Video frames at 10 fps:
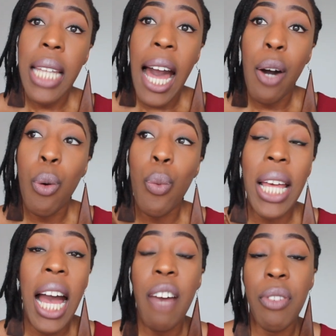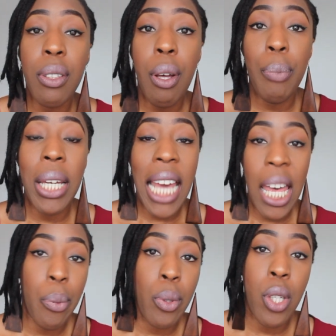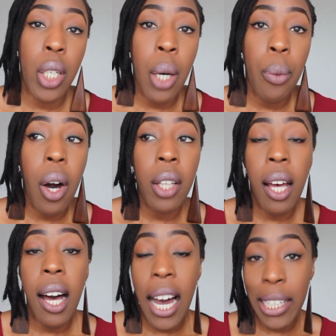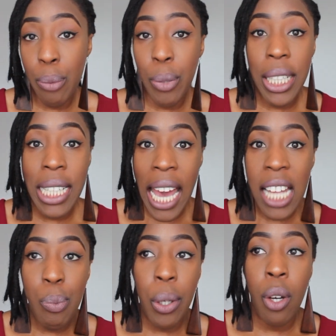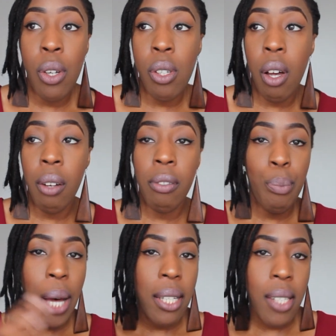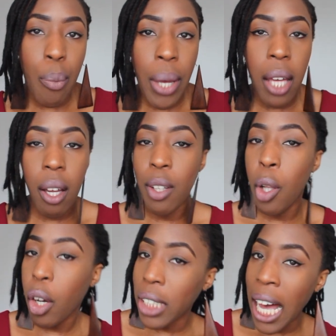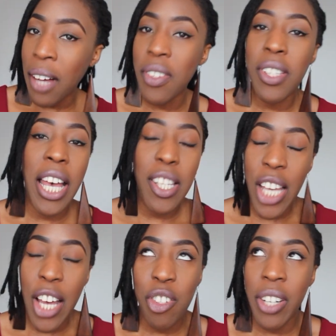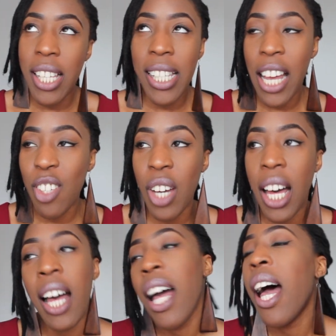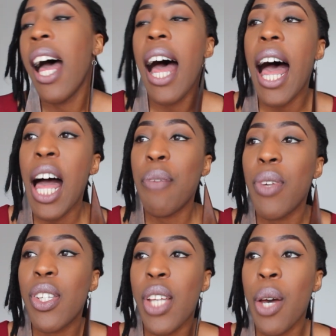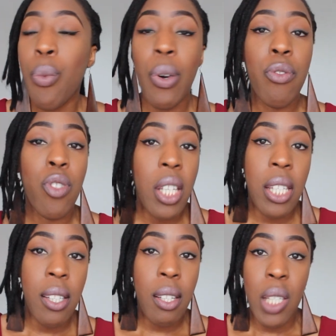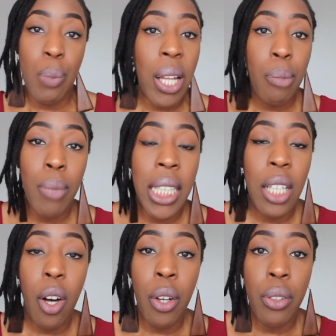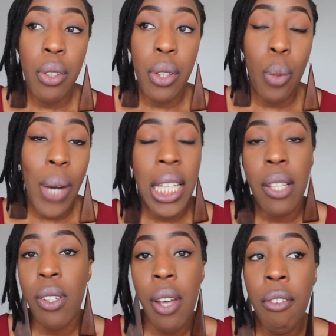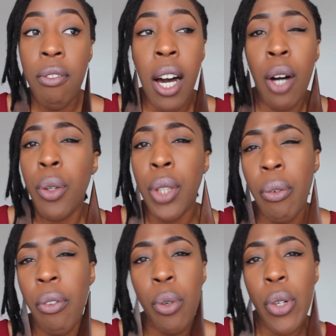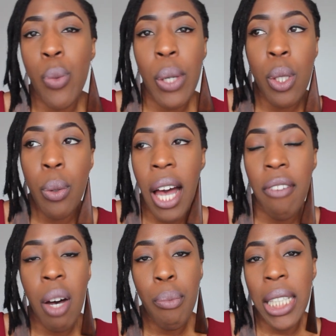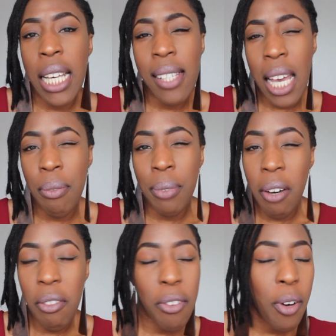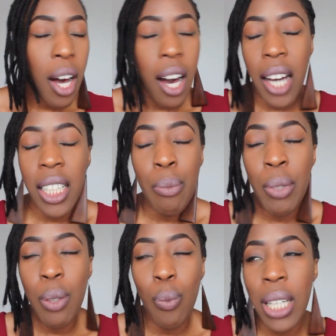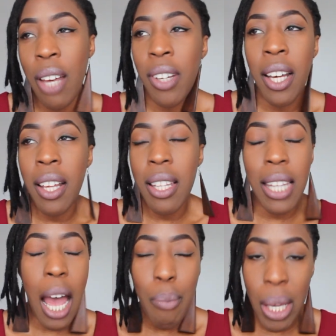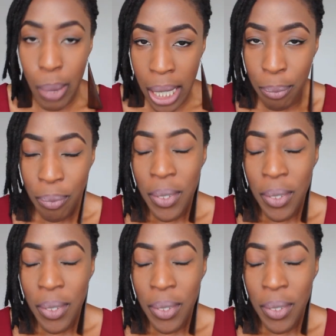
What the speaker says: Now, we haven't been able to go on our honeymoon yet because of pandemic, lockdowns, etc. So we've just spent money on the wedding so far, although of course we do have our money saved up for our honeymoon whenever that may be.